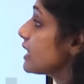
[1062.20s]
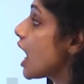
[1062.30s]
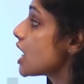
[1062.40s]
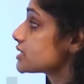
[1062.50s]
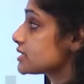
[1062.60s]

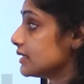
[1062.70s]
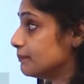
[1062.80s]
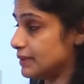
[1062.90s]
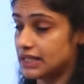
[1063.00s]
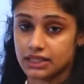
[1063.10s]
largely
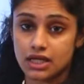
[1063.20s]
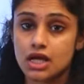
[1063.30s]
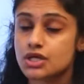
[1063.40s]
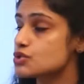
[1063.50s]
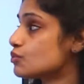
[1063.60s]
been.
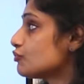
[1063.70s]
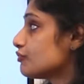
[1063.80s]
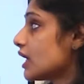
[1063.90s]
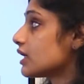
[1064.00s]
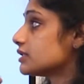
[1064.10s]
So
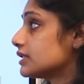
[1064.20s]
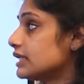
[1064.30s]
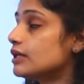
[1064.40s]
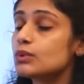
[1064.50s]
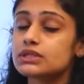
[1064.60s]
we are
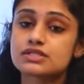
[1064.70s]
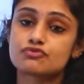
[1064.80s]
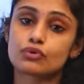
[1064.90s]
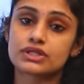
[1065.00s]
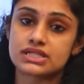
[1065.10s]
dealing with this
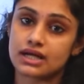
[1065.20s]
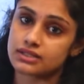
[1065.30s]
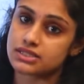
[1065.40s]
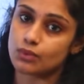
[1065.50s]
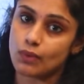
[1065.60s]
foreign
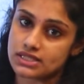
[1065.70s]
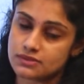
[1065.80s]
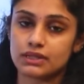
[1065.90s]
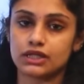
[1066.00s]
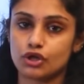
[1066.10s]
direct
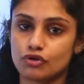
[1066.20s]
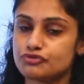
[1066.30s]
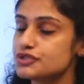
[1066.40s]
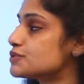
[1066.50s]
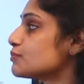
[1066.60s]
investment in your
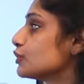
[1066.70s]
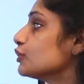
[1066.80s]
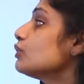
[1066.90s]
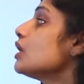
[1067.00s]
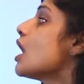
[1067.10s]
first
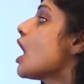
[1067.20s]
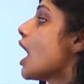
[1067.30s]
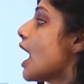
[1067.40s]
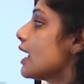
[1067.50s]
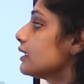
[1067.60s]
module,
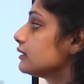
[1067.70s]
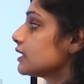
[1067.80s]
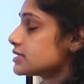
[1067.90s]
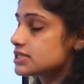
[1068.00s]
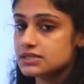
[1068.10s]
and
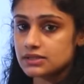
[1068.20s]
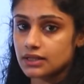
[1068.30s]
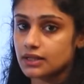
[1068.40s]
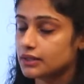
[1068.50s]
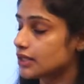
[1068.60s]
that is
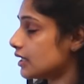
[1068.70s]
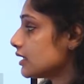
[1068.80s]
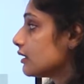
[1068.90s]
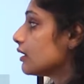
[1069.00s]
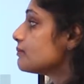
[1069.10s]

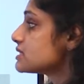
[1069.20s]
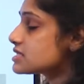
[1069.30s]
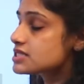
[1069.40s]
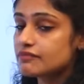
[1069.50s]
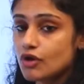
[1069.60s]

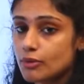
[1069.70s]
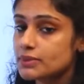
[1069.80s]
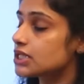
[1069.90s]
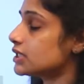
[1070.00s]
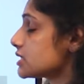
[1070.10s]
business
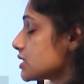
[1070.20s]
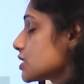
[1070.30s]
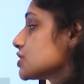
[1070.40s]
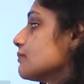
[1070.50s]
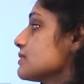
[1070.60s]
environment and
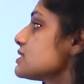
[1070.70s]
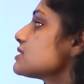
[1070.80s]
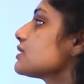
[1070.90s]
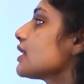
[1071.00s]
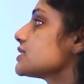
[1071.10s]
international
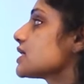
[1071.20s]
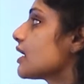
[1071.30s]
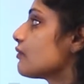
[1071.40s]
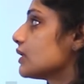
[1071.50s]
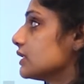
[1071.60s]
business. In that
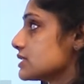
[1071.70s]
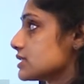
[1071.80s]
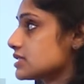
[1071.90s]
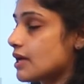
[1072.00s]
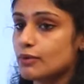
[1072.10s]
area we are
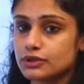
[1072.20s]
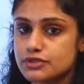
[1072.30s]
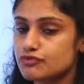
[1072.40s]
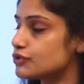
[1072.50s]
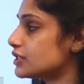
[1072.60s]
discussing about
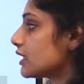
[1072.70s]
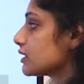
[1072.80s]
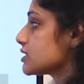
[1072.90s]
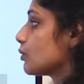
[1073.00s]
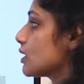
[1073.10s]
this foreign
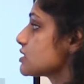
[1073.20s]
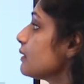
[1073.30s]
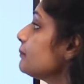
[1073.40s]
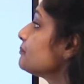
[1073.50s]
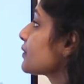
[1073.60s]
direct
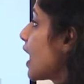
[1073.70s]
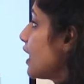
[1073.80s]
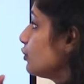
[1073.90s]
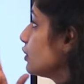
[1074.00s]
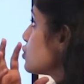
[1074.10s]
investment,
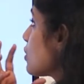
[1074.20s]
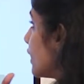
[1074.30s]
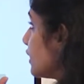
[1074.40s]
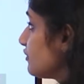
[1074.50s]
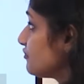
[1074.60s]
and you need to
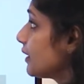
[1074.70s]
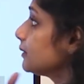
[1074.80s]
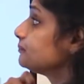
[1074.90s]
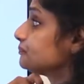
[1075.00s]
identify